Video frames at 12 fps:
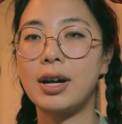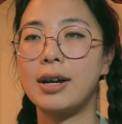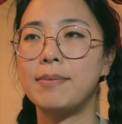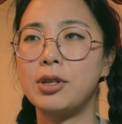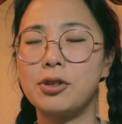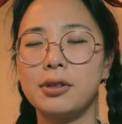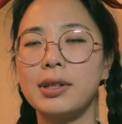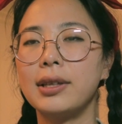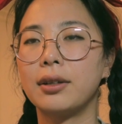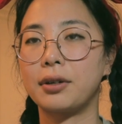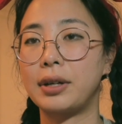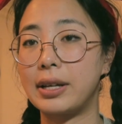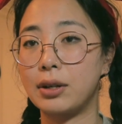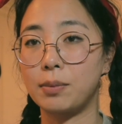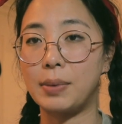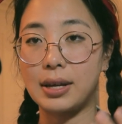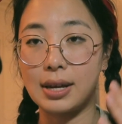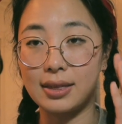I'm usually learning or
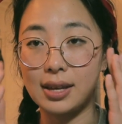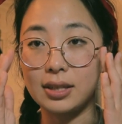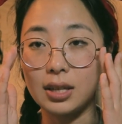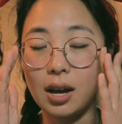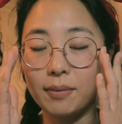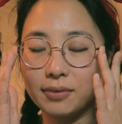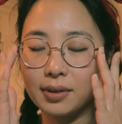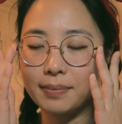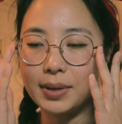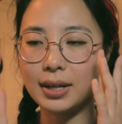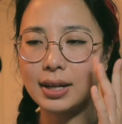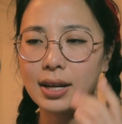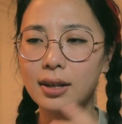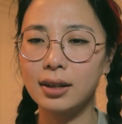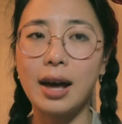picking things up from media.